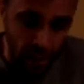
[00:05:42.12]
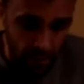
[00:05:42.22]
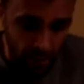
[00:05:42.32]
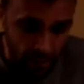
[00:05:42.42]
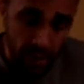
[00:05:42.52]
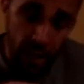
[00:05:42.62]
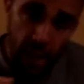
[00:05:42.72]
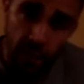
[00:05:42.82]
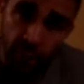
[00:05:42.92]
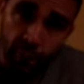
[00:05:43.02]
you,
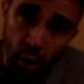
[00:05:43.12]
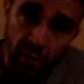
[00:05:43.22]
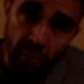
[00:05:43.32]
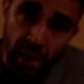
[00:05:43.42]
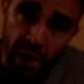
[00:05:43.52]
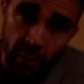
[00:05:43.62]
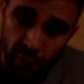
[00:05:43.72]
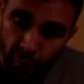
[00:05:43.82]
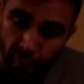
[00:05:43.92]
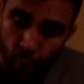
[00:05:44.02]
as far as
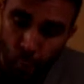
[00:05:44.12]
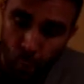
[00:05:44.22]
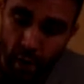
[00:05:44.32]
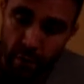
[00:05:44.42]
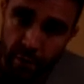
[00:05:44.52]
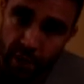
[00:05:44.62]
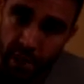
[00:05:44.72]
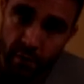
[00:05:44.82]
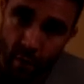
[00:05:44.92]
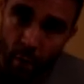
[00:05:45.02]
minimalist footwear,
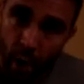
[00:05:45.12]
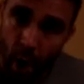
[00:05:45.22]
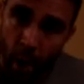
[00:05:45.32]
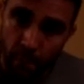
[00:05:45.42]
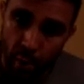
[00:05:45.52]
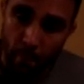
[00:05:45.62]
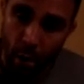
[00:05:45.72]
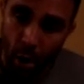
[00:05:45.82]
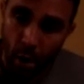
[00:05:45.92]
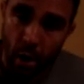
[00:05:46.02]
these are up to
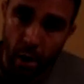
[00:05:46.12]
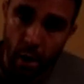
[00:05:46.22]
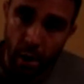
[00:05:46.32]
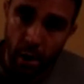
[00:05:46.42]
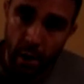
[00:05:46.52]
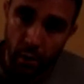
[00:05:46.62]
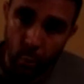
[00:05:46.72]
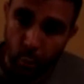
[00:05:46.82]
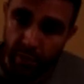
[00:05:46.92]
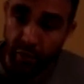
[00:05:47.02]
par
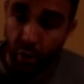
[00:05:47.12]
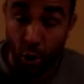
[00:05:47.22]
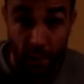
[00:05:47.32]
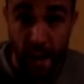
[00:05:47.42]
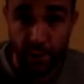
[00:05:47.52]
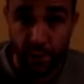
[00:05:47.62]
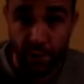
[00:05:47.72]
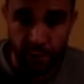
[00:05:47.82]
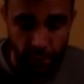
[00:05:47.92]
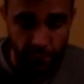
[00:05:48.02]
with the
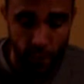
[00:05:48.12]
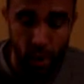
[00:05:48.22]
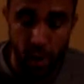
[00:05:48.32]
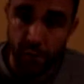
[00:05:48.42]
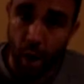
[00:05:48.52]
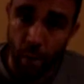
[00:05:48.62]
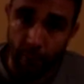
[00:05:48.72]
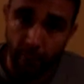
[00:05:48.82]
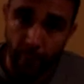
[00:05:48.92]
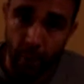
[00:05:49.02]
Huaraches as far as
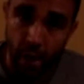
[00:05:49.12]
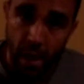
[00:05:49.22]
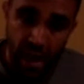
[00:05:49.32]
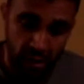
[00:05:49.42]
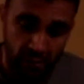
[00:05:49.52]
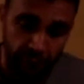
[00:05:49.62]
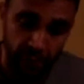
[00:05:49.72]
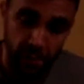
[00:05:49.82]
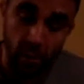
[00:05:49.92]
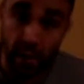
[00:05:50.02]
comfort and
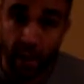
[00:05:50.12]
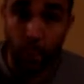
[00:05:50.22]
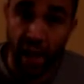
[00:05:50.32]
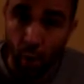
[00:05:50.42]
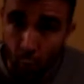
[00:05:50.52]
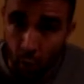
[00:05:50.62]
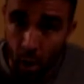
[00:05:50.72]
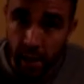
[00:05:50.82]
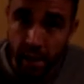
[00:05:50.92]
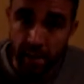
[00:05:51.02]
feel and when I go
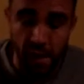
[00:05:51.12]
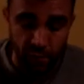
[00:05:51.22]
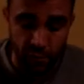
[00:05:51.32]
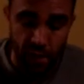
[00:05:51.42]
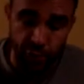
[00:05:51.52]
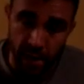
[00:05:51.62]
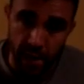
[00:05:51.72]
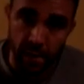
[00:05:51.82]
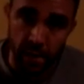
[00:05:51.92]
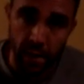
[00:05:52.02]
running in these or I
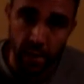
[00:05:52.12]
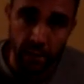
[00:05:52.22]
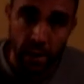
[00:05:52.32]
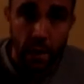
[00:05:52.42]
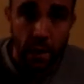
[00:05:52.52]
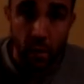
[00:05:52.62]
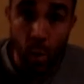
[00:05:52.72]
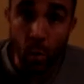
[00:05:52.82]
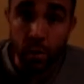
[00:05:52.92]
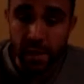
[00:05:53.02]
train in these. The
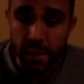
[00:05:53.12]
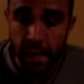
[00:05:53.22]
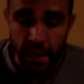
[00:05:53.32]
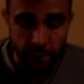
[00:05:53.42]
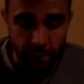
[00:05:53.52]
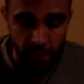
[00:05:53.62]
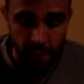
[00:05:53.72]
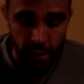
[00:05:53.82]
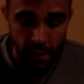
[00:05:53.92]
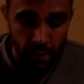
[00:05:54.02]
only negative
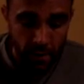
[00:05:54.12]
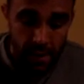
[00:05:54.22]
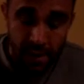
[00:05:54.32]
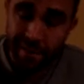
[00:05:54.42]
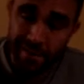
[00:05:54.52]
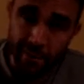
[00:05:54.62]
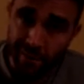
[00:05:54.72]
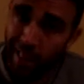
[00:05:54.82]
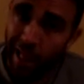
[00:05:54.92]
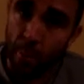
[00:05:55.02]
thing is that these
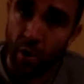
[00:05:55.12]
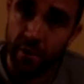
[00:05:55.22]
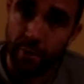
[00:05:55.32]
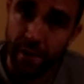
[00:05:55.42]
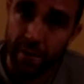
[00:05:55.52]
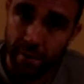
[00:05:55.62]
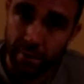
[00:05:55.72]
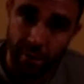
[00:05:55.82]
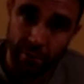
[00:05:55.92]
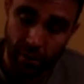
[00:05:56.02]
are a lot more
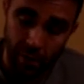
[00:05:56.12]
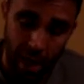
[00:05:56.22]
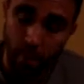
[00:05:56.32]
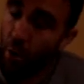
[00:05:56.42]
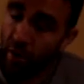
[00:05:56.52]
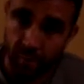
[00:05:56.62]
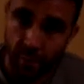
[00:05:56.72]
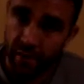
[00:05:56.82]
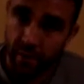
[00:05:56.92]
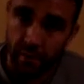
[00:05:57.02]
expensive. These are a lot more
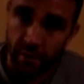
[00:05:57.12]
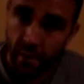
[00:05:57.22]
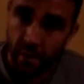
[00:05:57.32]
expensive